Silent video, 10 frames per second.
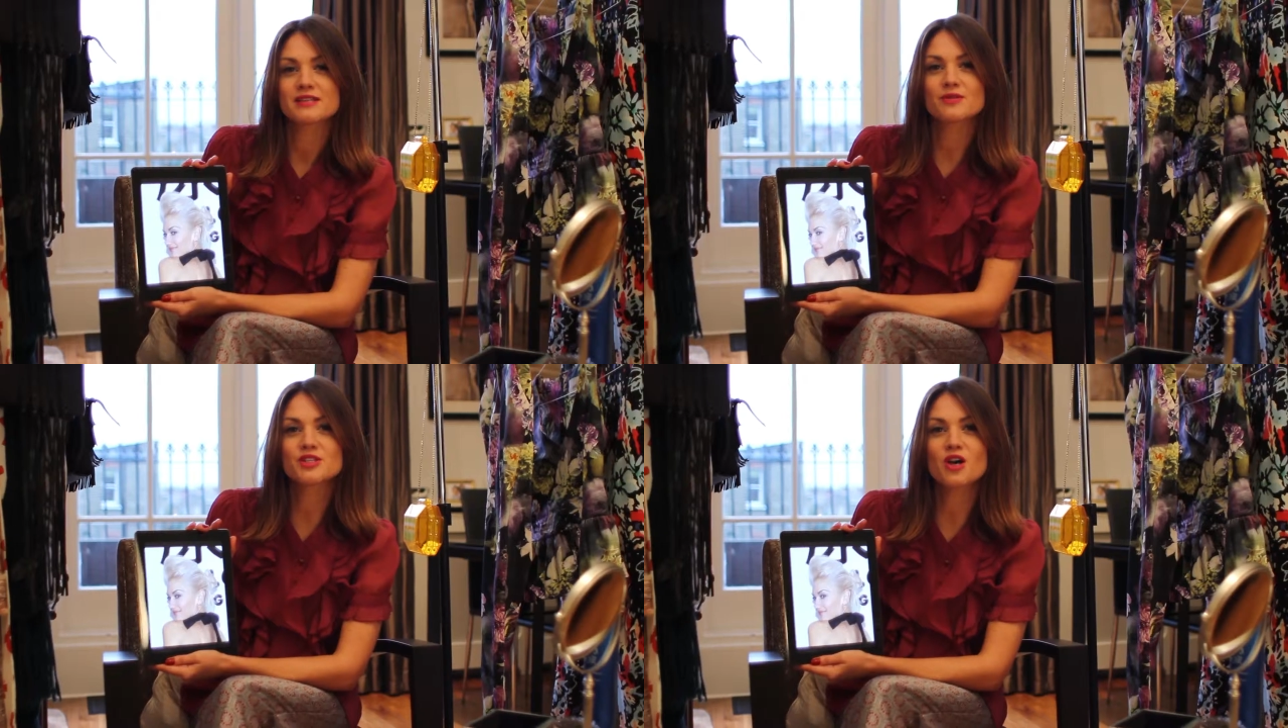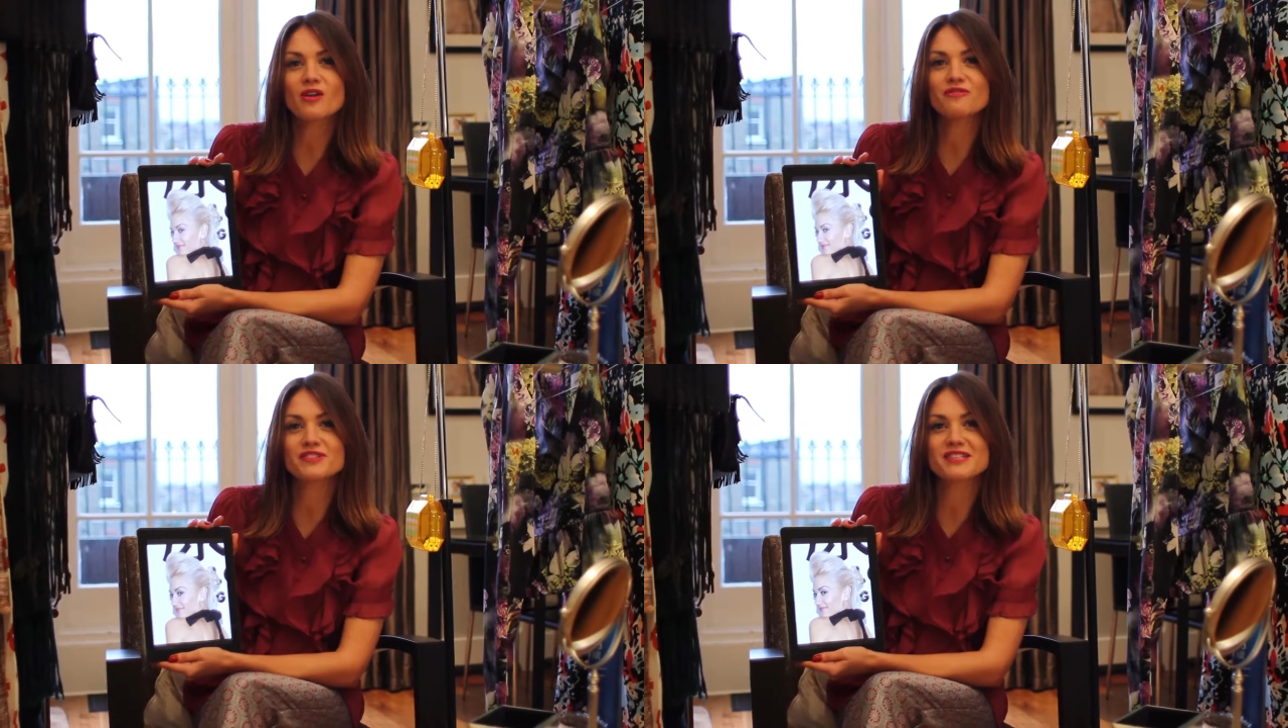So it's
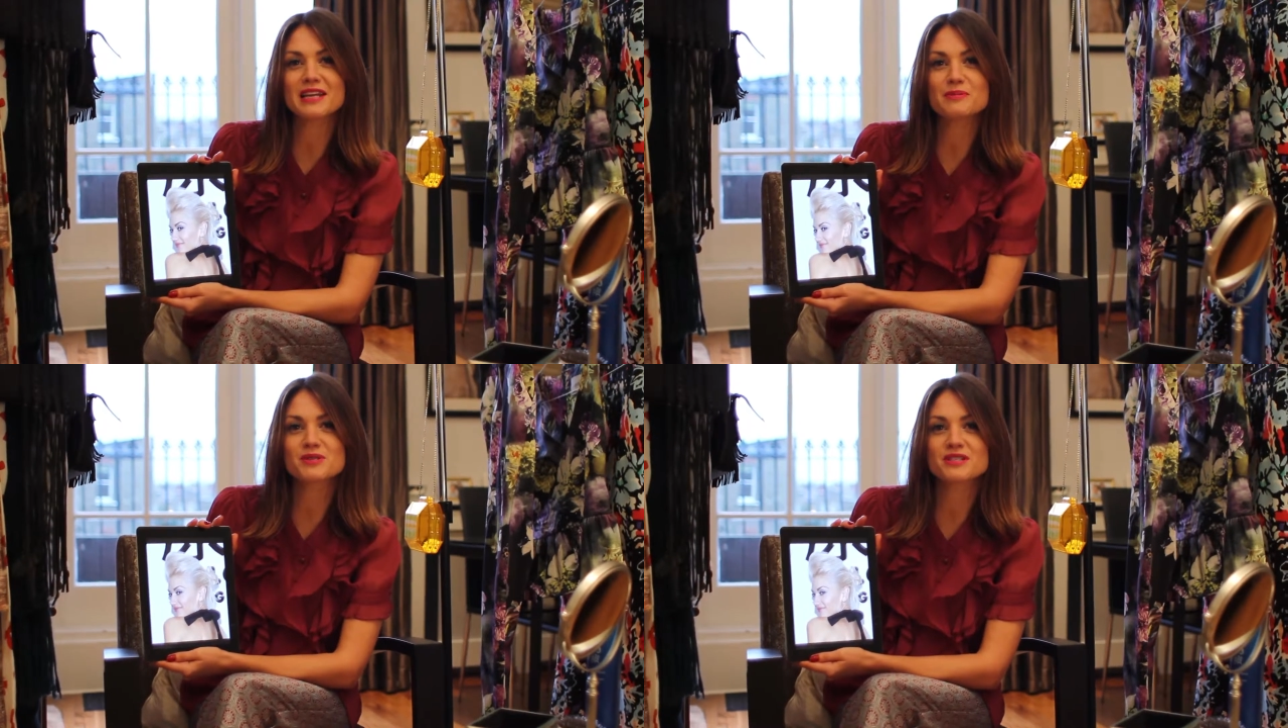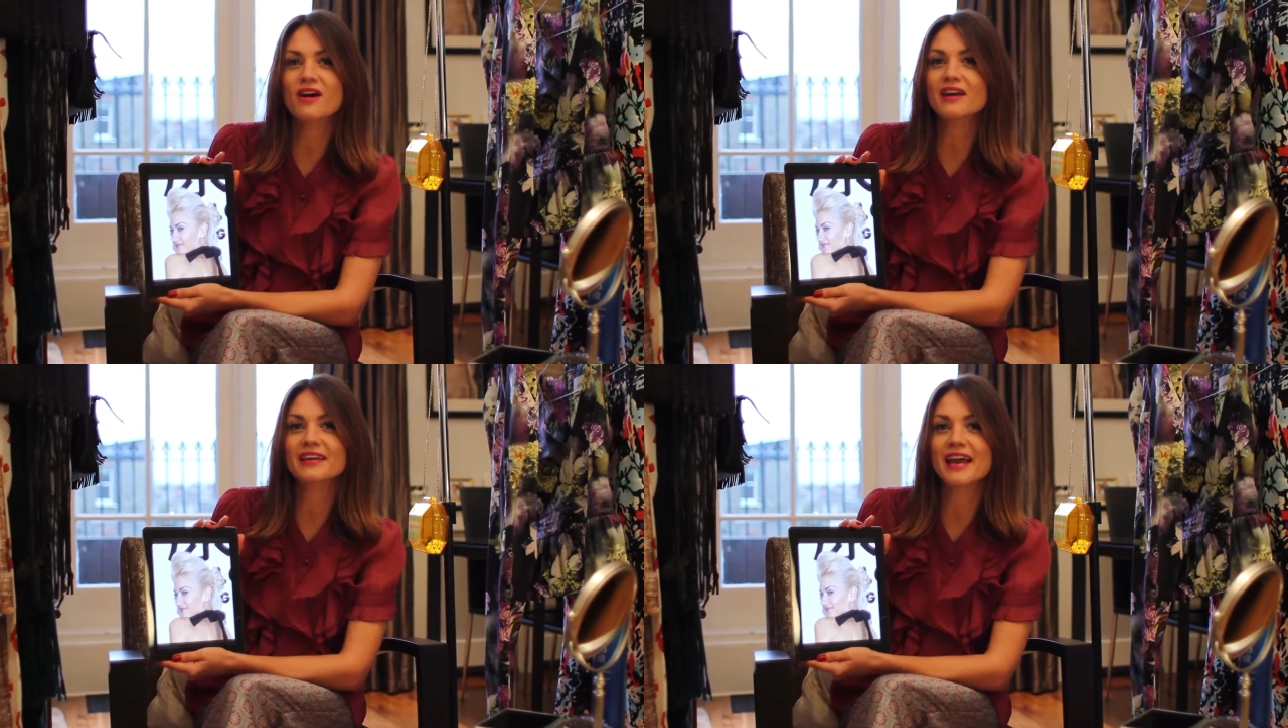time for celeb
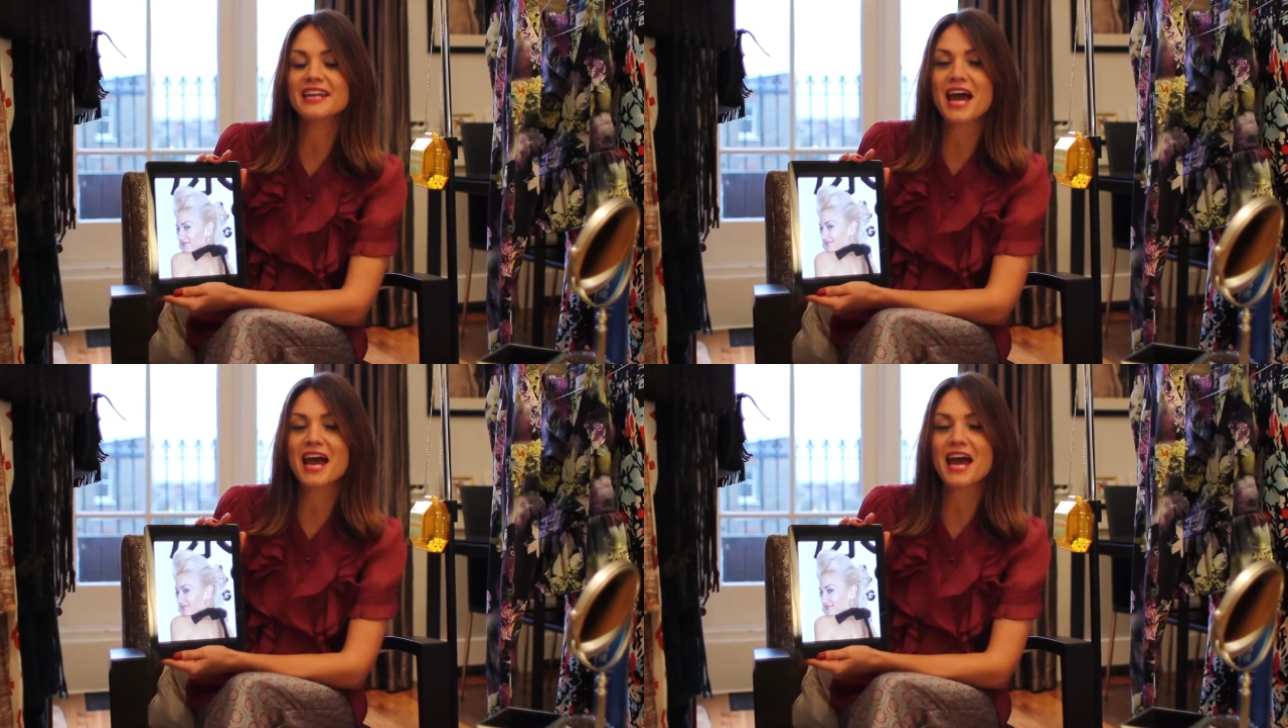style again,